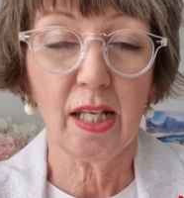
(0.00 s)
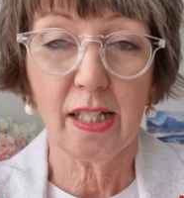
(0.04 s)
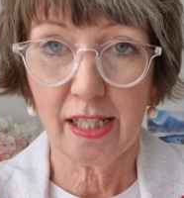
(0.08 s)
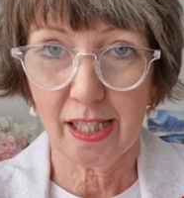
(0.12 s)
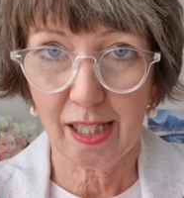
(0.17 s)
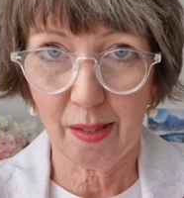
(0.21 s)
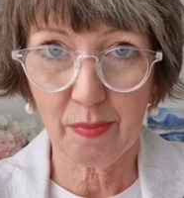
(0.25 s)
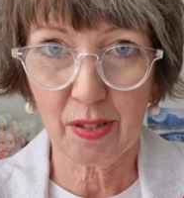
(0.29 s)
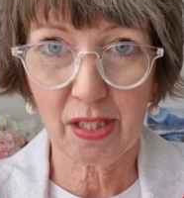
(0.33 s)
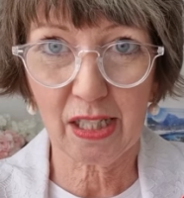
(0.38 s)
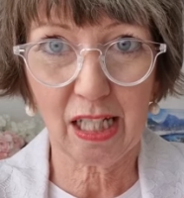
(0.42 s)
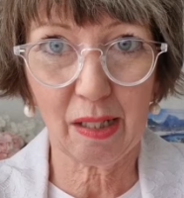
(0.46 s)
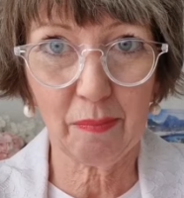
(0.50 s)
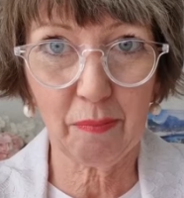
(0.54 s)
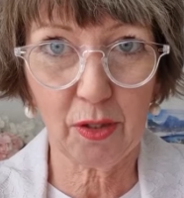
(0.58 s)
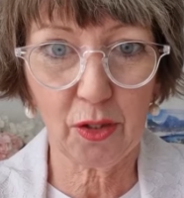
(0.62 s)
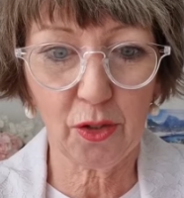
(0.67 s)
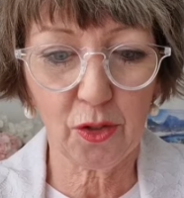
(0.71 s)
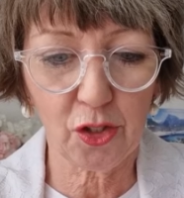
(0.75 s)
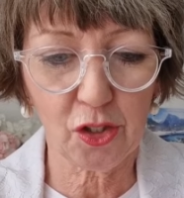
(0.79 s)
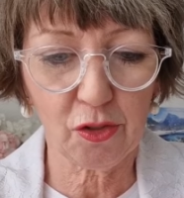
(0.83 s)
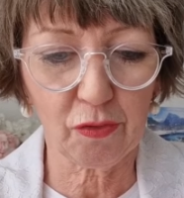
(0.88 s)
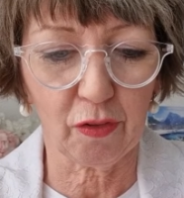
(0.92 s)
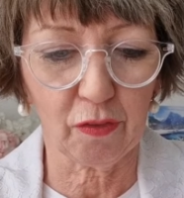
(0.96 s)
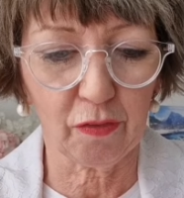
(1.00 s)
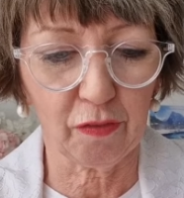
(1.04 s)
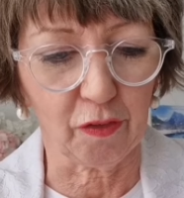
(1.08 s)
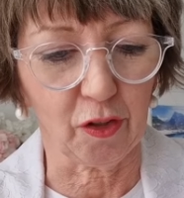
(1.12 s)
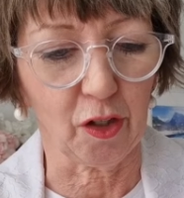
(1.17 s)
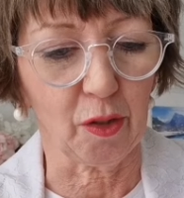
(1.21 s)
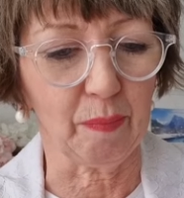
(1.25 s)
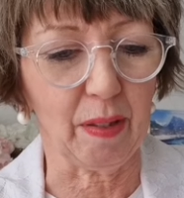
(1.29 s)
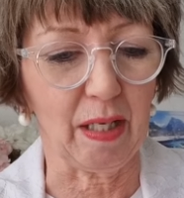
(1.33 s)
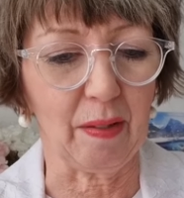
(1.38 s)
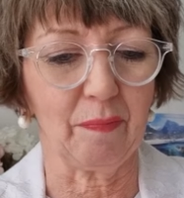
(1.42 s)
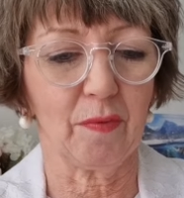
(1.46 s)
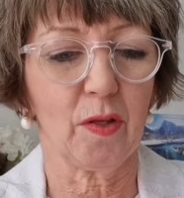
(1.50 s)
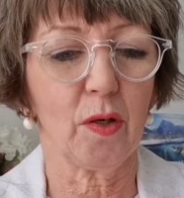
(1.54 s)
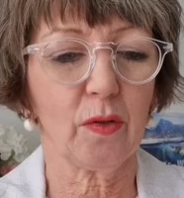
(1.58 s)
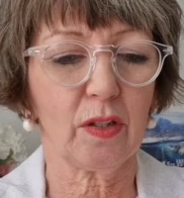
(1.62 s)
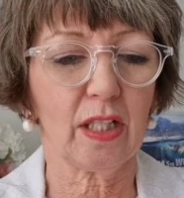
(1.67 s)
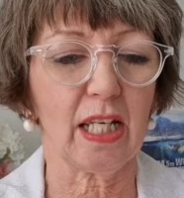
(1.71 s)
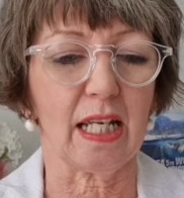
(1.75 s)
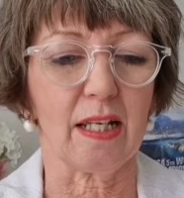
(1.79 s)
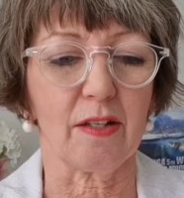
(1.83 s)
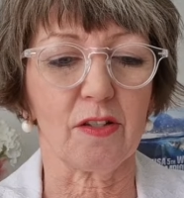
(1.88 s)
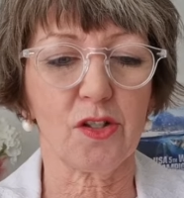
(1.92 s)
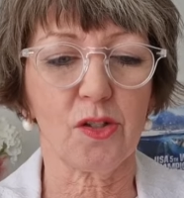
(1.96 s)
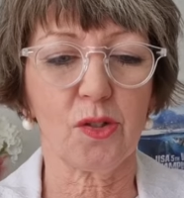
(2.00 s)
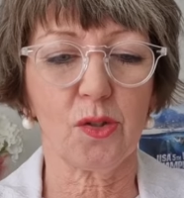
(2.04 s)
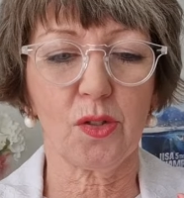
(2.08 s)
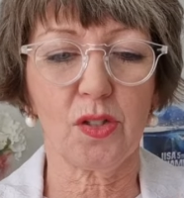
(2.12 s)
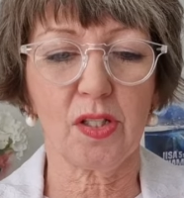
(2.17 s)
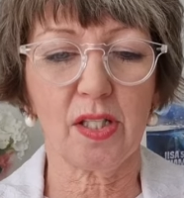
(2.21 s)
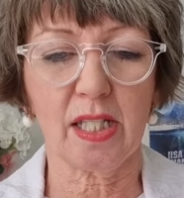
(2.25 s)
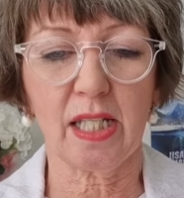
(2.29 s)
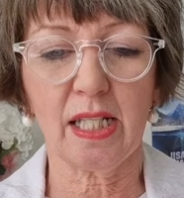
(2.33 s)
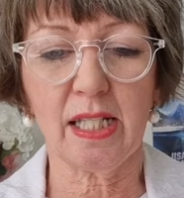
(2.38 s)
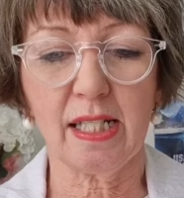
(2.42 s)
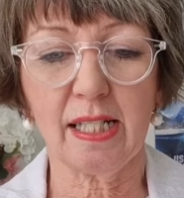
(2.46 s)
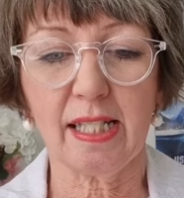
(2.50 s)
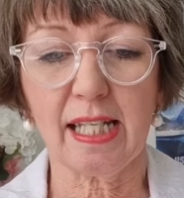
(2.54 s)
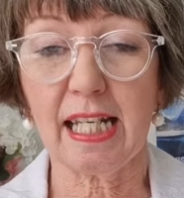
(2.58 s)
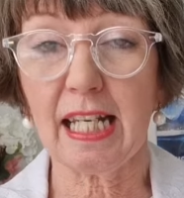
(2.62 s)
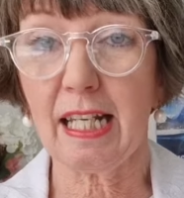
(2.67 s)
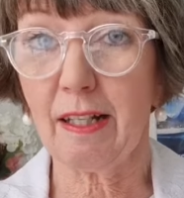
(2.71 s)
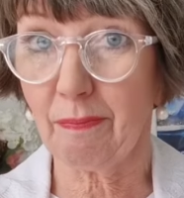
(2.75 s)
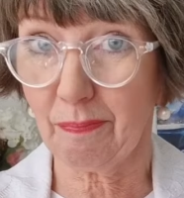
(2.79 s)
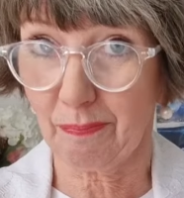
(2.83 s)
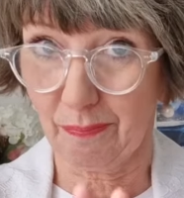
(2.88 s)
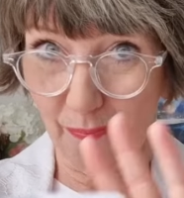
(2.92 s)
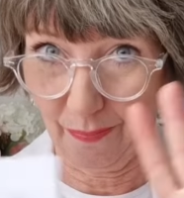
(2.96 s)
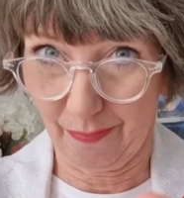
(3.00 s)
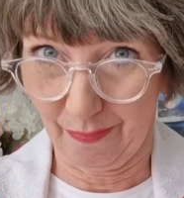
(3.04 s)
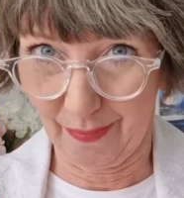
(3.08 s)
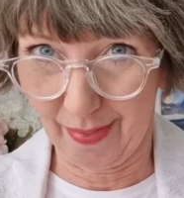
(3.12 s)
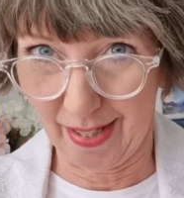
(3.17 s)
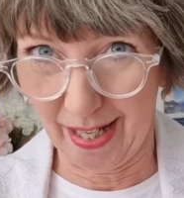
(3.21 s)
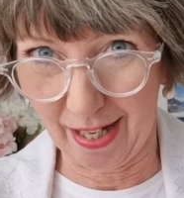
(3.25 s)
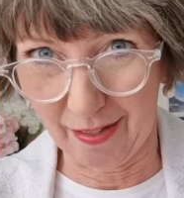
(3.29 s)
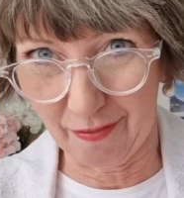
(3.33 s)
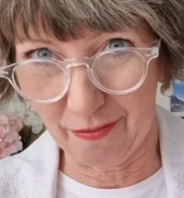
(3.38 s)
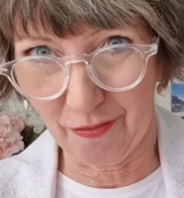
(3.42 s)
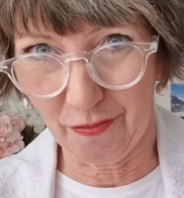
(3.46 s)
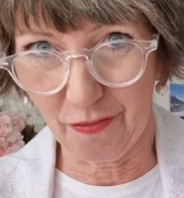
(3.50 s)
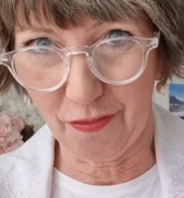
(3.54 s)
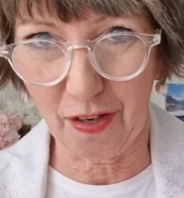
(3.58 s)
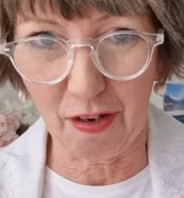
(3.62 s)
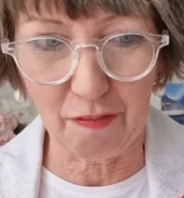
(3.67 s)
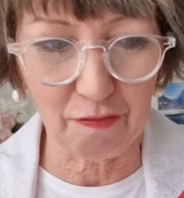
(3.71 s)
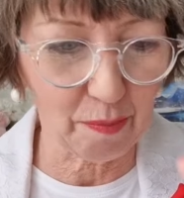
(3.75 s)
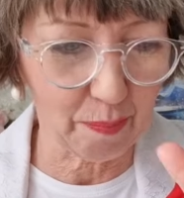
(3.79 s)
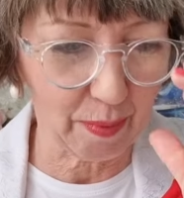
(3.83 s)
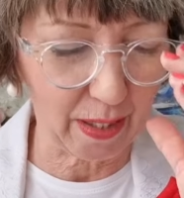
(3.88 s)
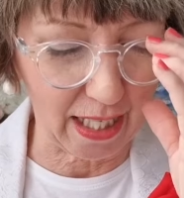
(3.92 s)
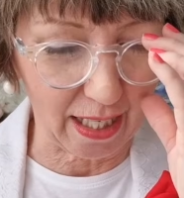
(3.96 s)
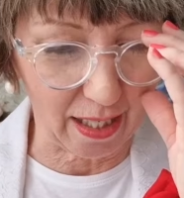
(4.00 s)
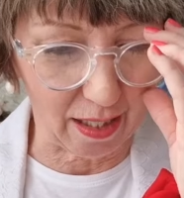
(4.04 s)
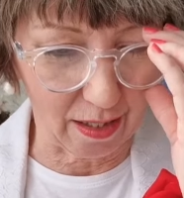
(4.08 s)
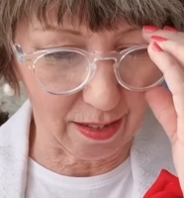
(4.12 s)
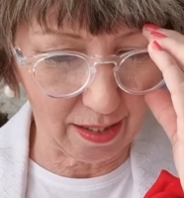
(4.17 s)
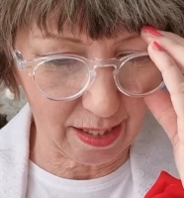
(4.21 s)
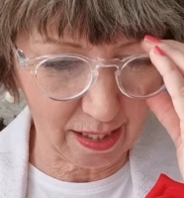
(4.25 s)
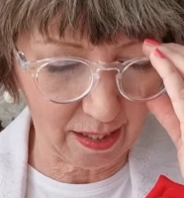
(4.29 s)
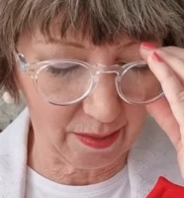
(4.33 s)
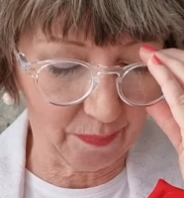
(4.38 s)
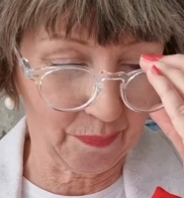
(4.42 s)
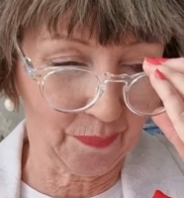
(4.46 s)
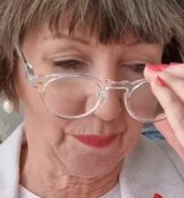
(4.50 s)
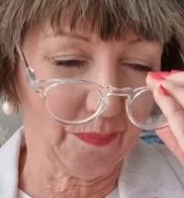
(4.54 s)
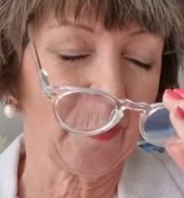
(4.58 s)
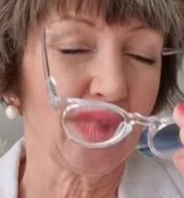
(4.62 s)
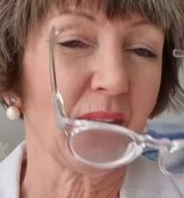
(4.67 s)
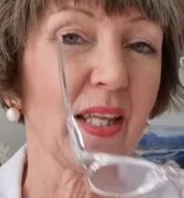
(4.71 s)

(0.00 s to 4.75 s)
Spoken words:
Tips can be useful for me. Okay, so Cindy, and for everybody else,